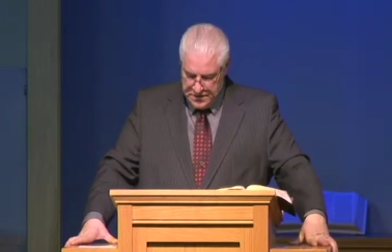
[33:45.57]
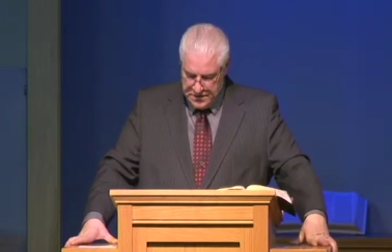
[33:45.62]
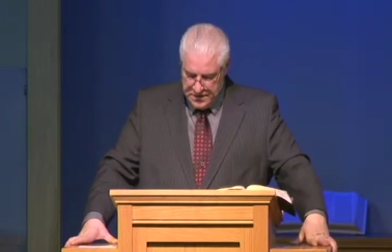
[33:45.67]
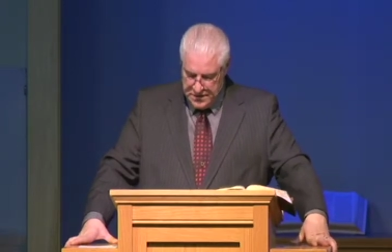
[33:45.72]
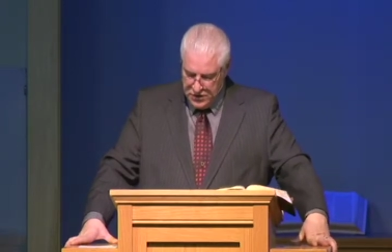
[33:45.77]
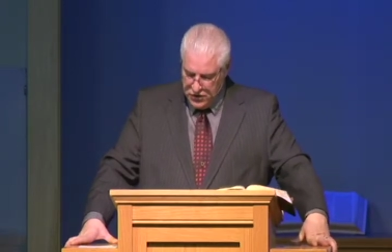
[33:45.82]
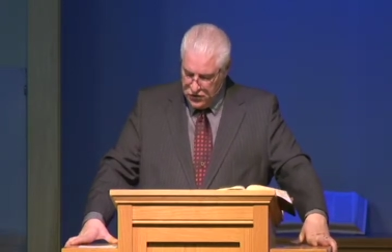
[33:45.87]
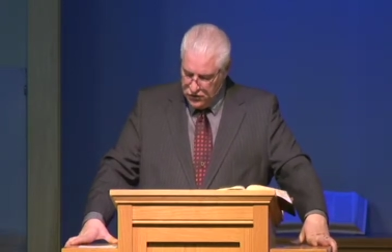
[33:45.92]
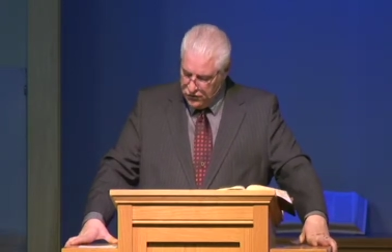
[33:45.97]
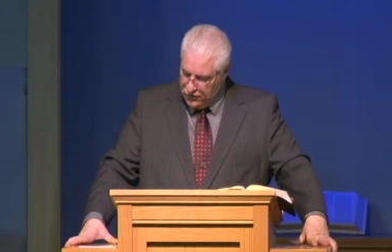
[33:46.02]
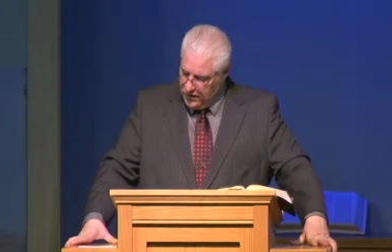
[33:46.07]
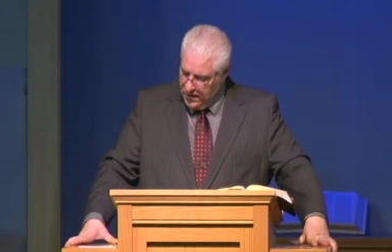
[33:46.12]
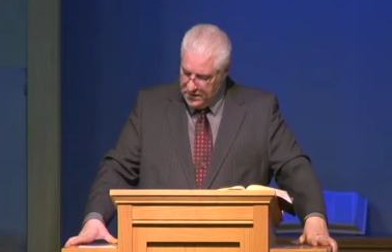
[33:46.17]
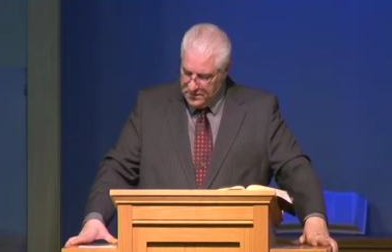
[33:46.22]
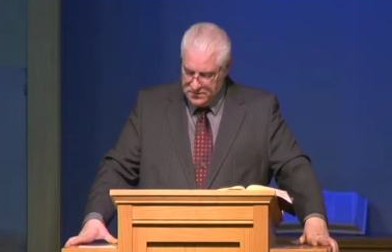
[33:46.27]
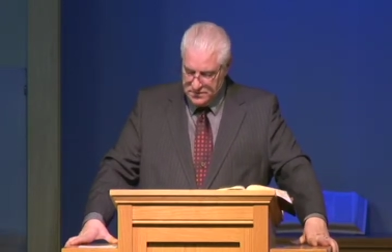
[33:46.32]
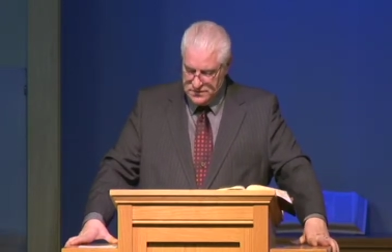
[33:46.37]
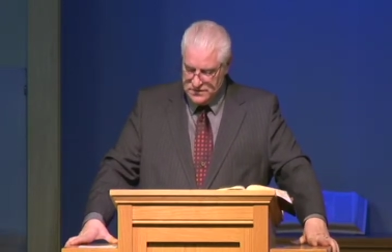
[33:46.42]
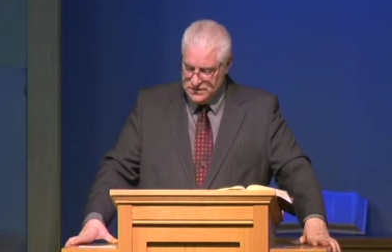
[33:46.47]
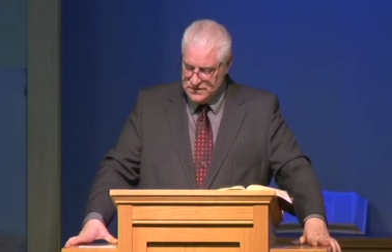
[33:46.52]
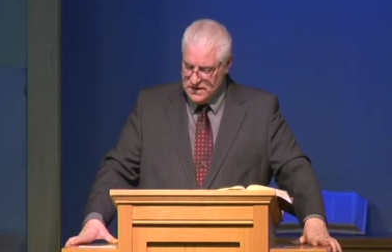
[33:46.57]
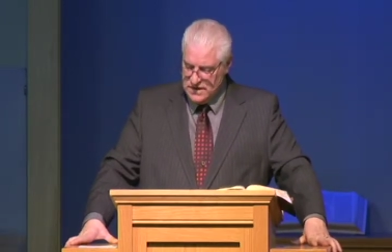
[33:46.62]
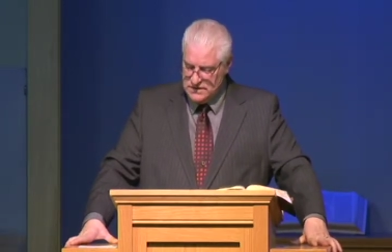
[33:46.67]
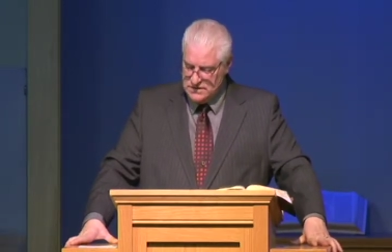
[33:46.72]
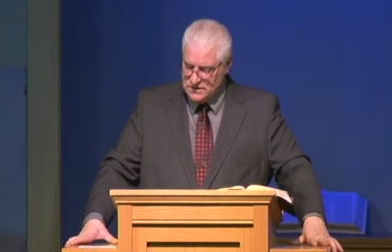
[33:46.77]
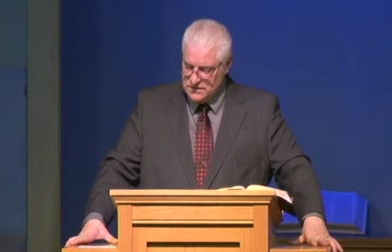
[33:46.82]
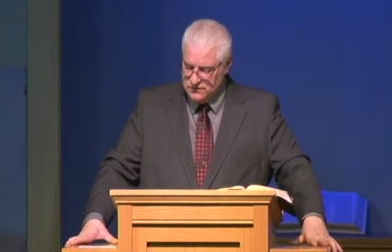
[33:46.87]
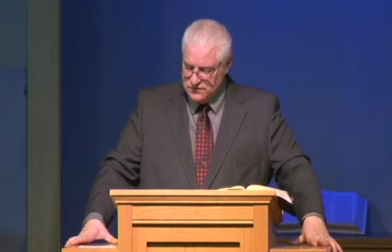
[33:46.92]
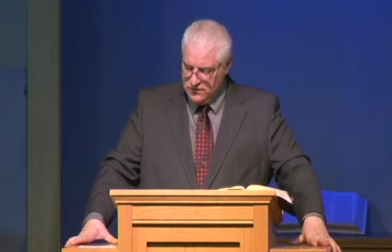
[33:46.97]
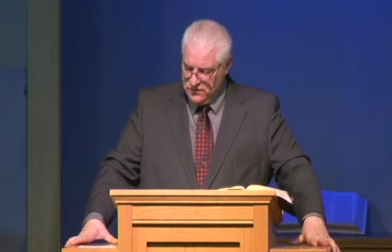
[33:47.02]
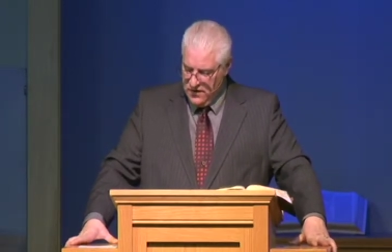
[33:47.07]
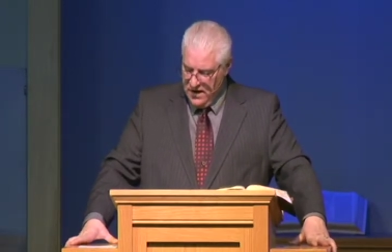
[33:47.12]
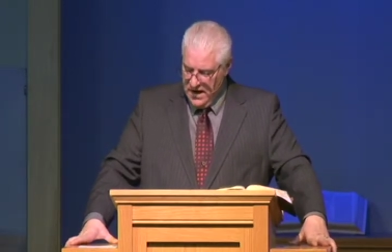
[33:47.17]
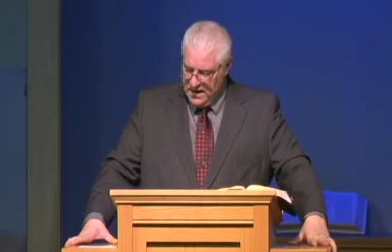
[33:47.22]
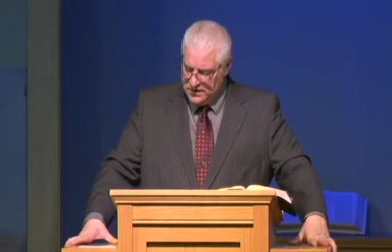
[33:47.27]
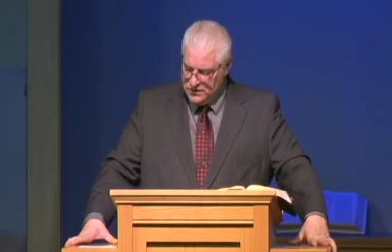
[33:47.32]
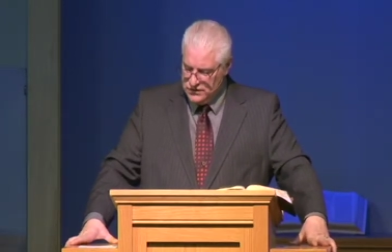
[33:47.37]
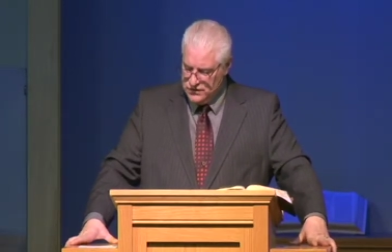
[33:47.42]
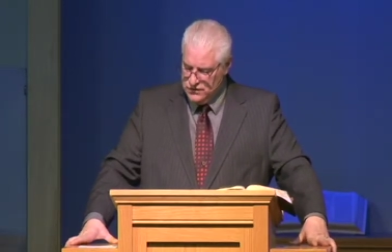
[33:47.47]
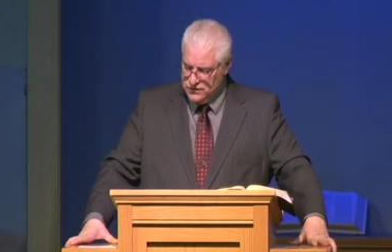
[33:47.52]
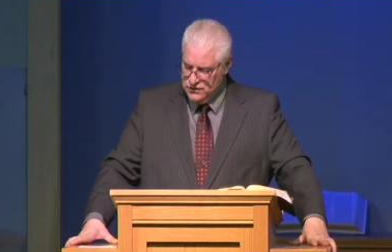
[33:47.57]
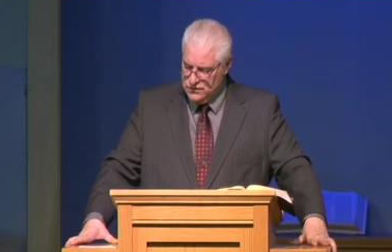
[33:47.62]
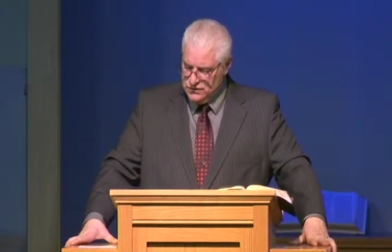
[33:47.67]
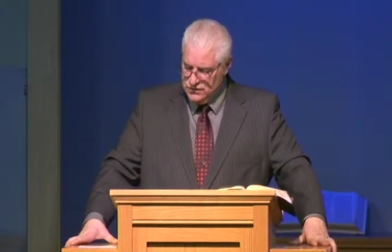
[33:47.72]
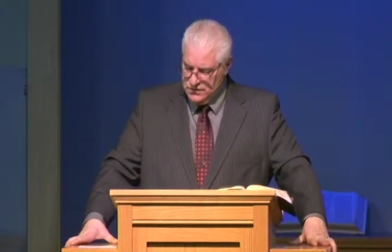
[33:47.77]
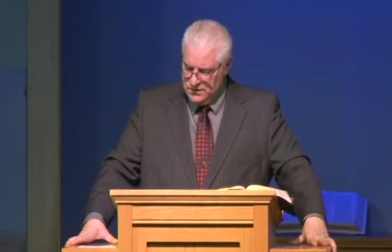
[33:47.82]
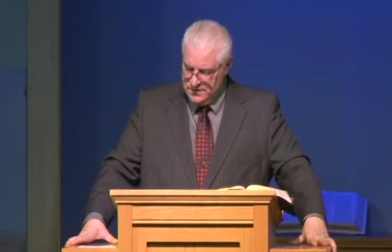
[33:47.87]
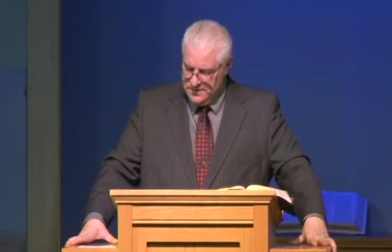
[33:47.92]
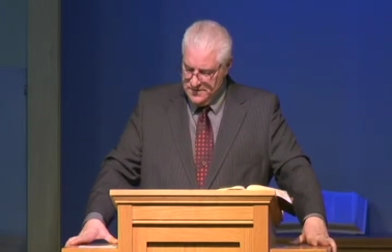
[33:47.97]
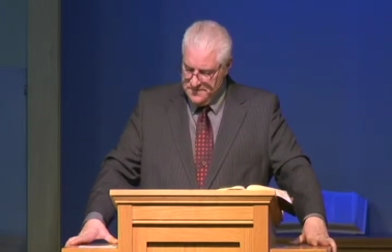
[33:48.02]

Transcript: incredible sense of gratitude,